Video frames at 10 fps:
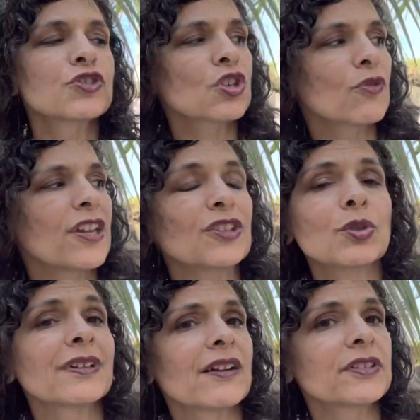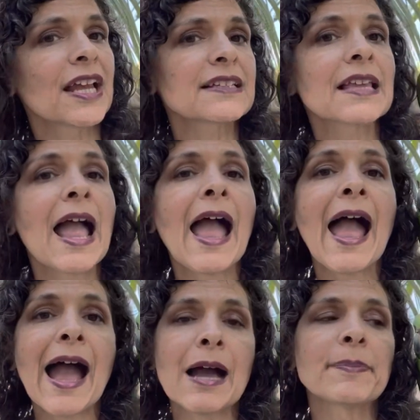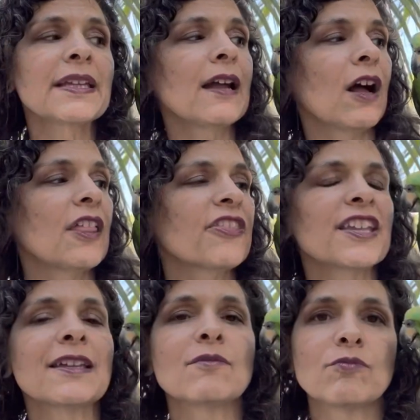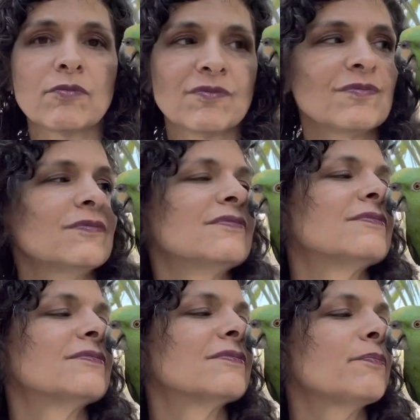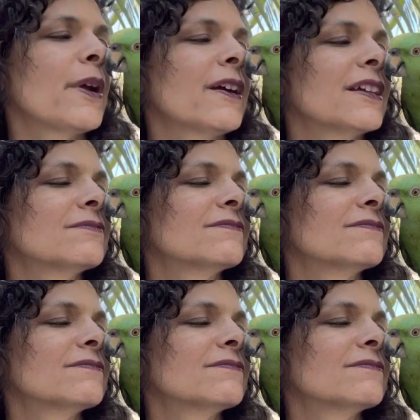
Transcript: so that you can have a nice, happy, healthy parrot.